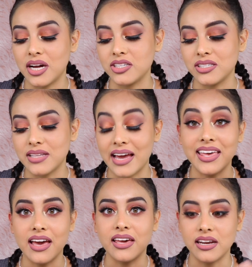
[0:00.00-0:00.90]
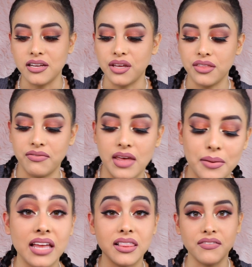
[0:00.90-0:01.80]
I can't get enough of
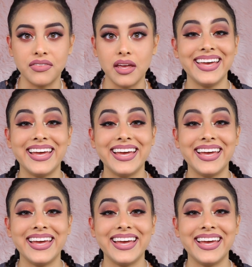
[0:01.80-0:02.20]
them. I love them.